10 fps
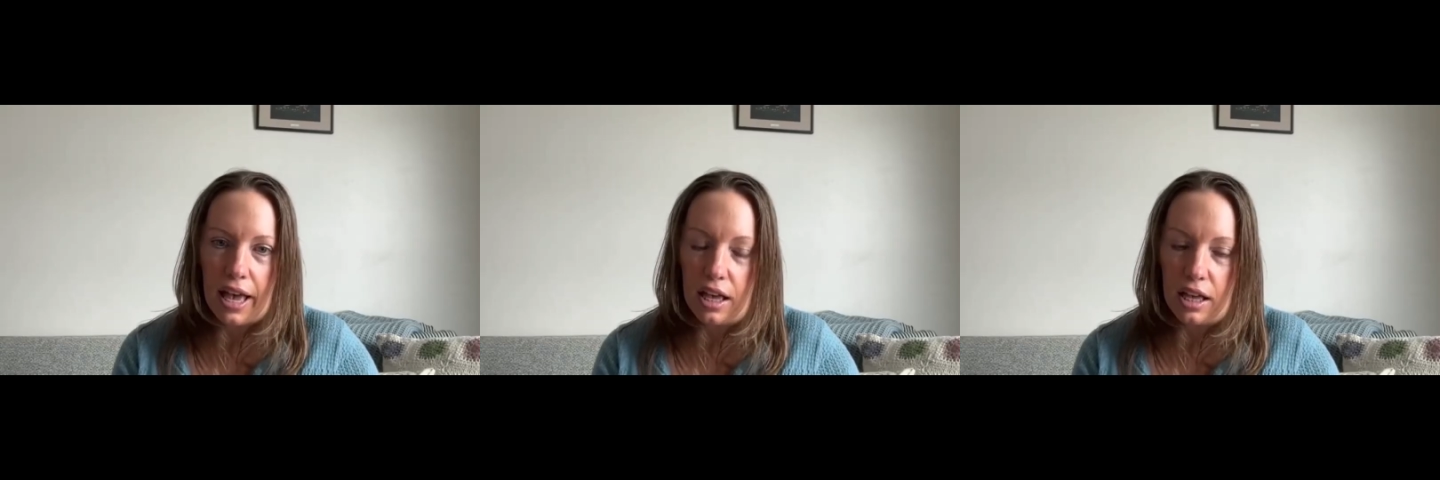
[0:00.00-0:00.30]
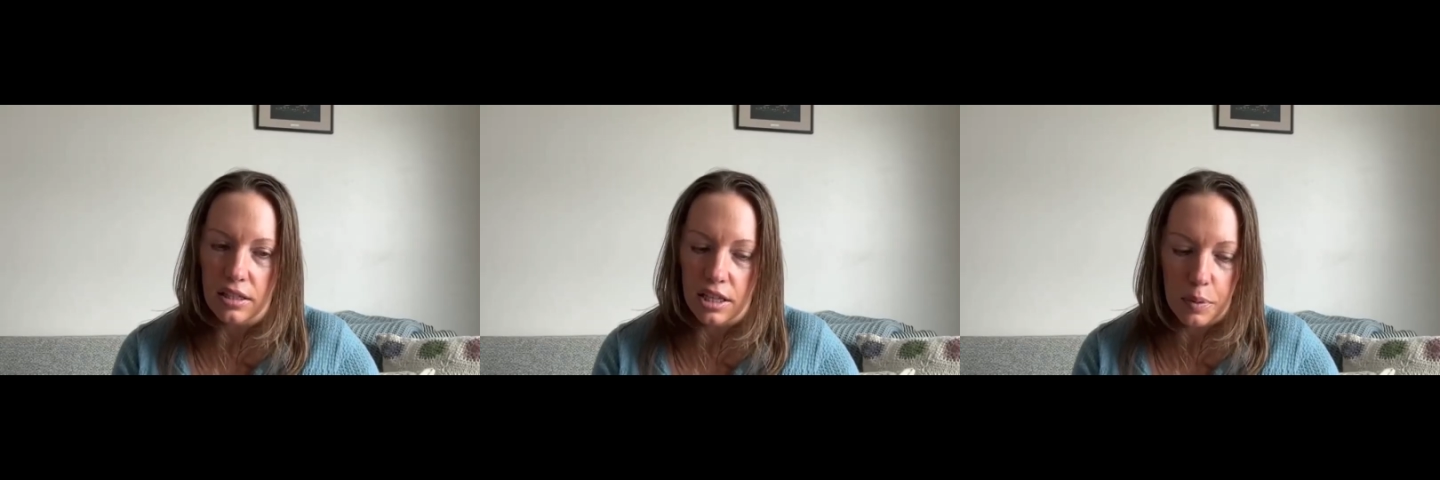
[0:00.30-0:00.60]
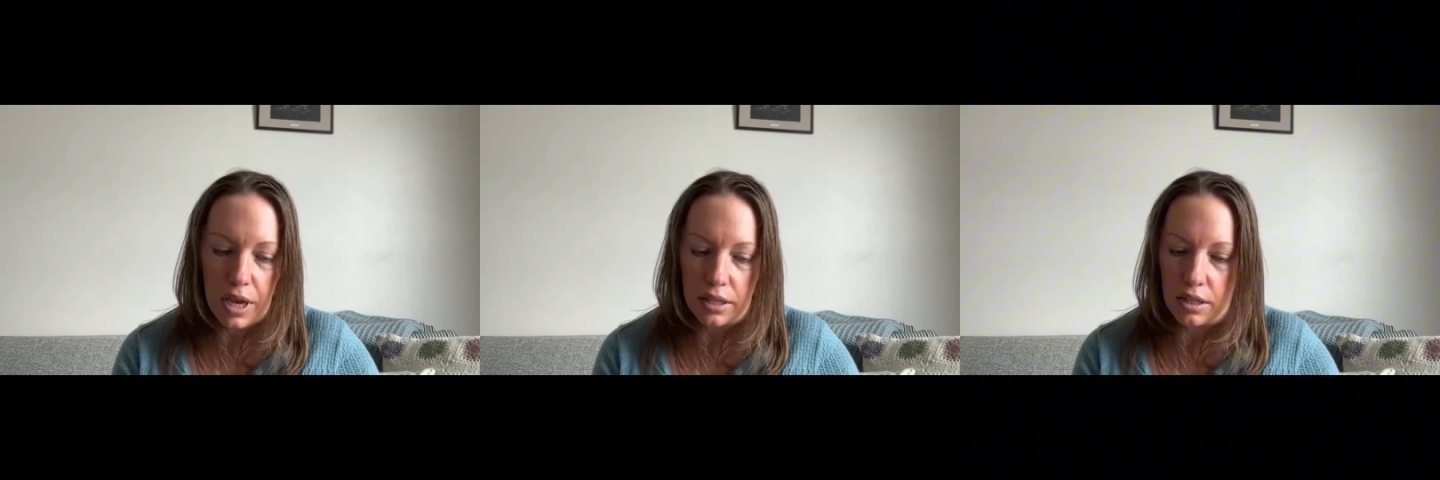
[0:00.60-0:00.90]

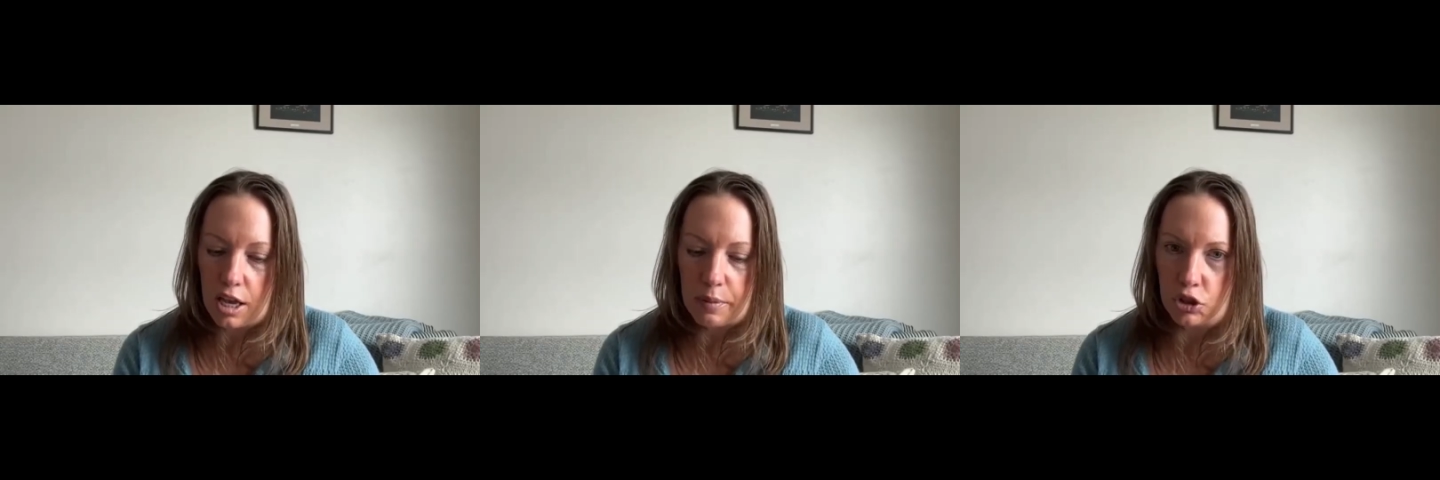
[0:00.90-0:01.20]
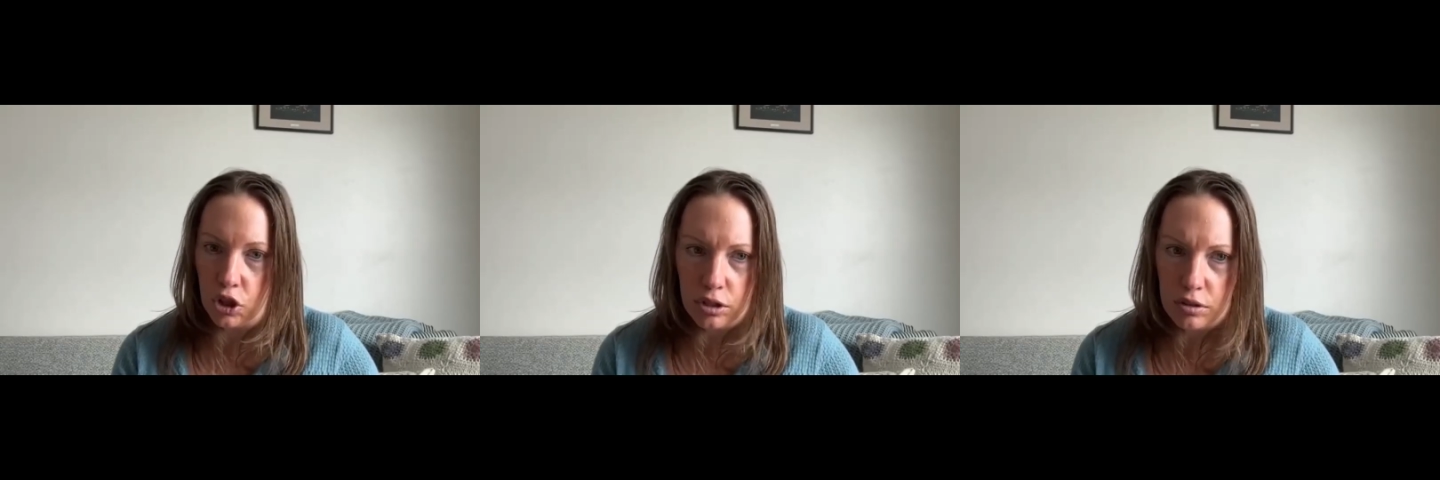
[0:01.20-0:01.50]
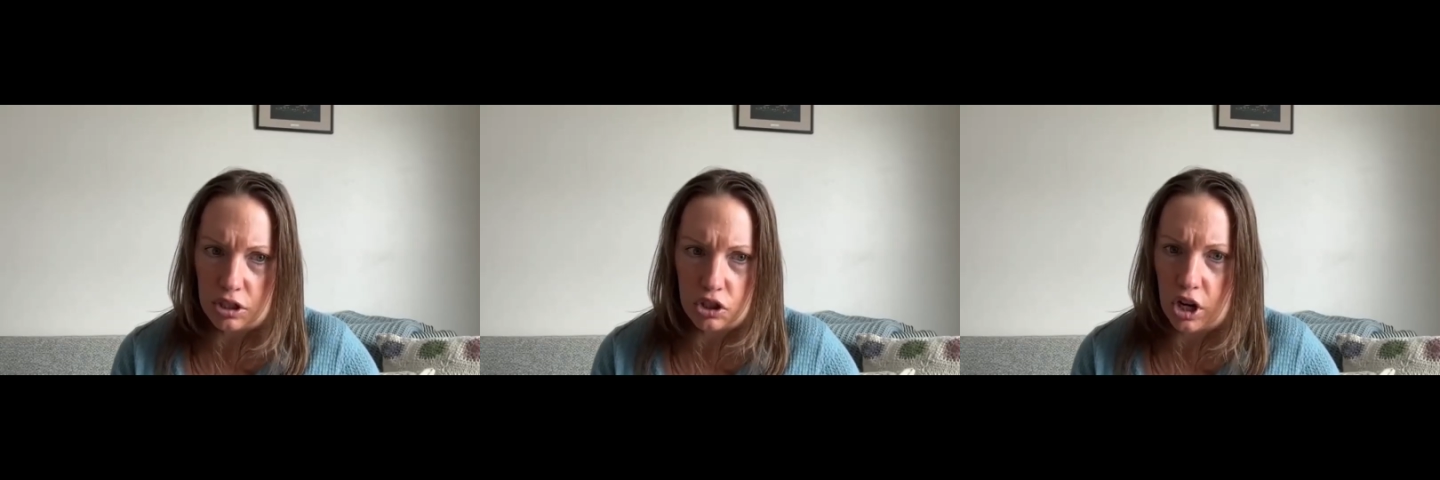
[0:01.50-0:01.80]
CPS came and
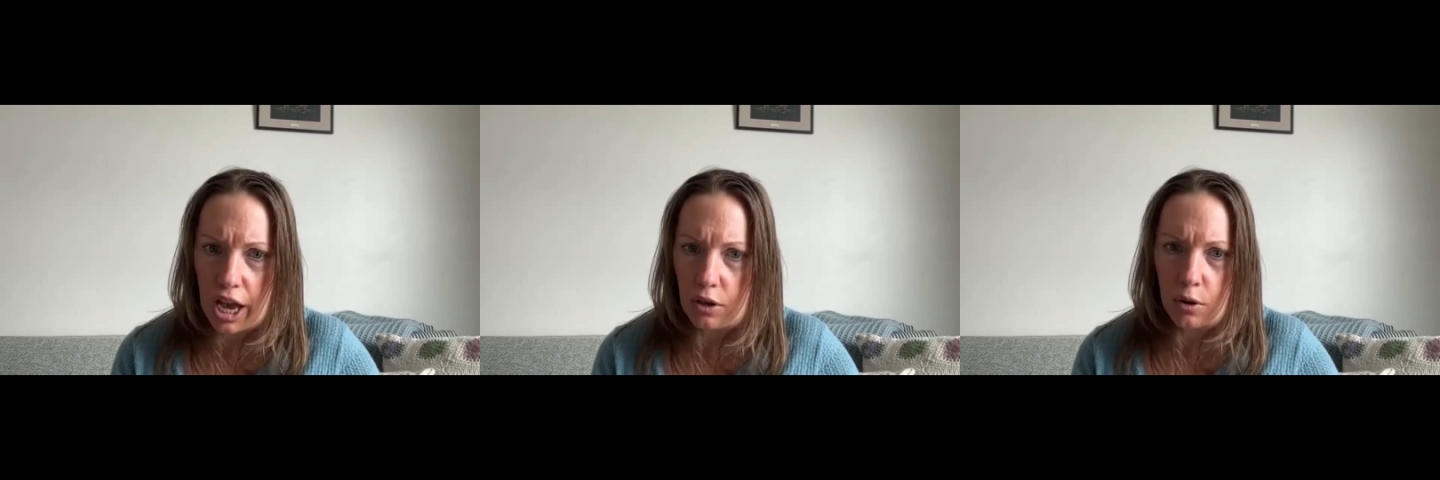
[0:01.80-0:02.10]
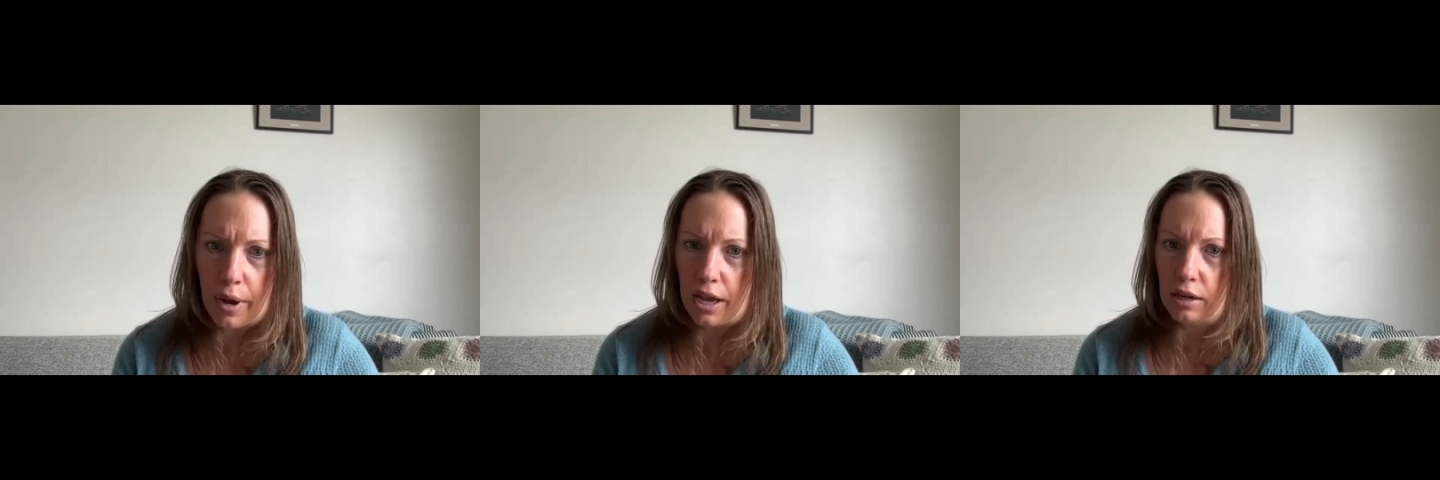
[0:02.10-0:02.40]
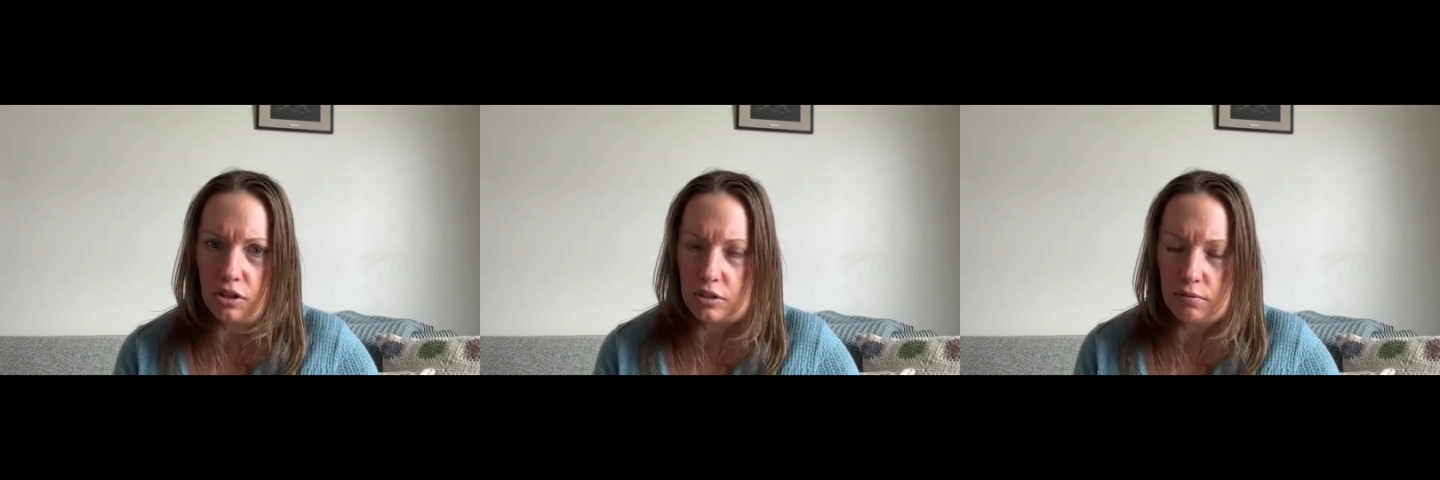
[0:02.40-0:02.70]
took the child
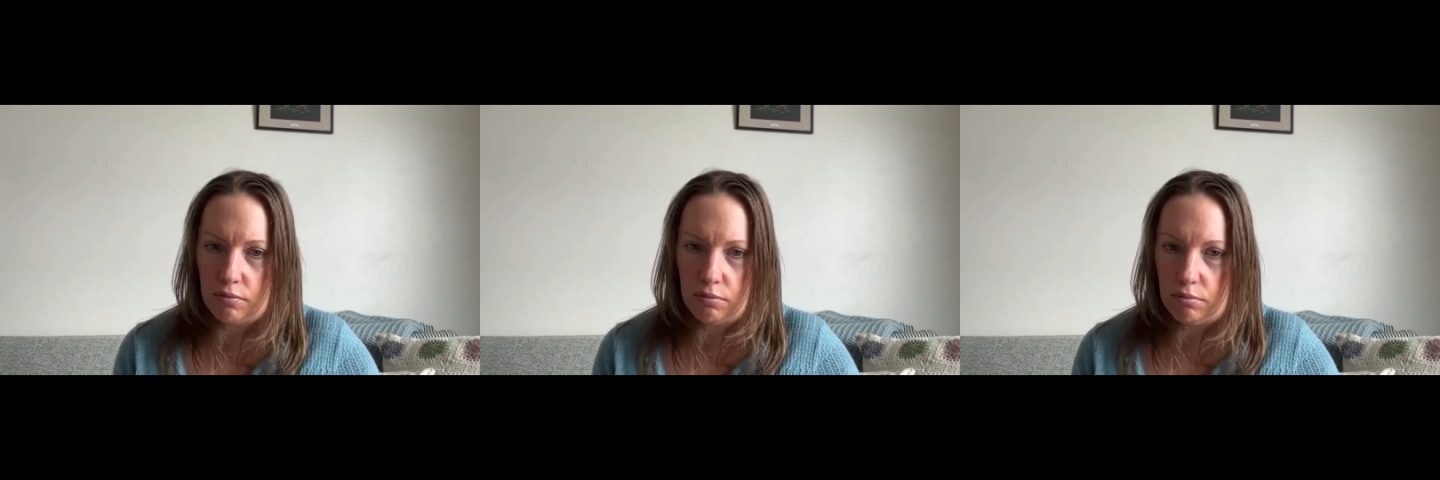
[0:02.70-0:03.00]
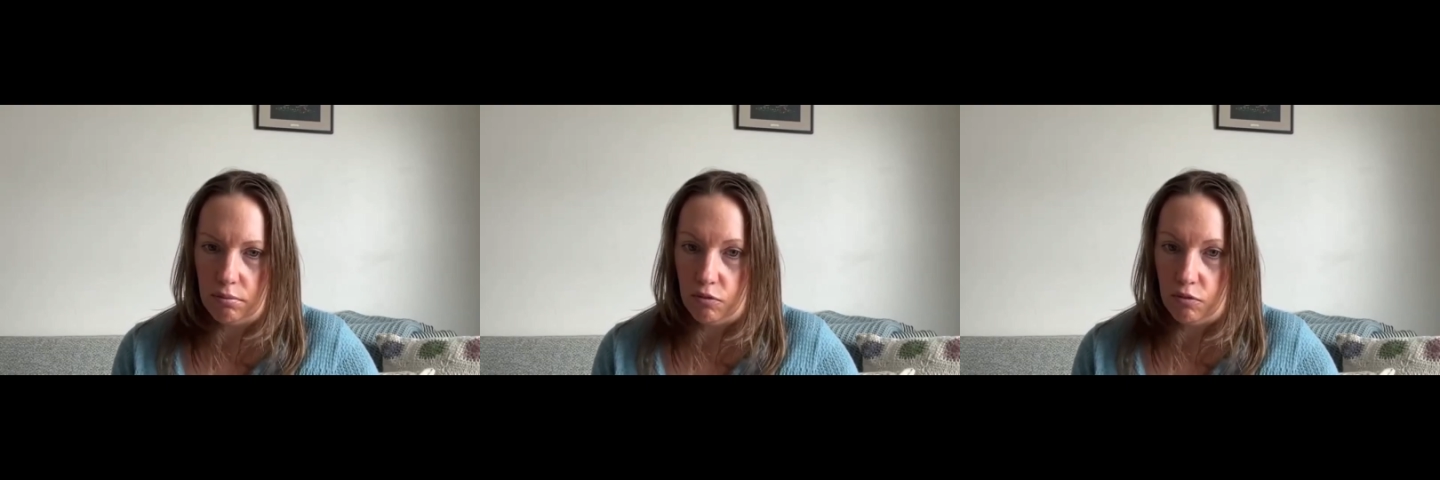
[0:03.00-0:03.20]
away just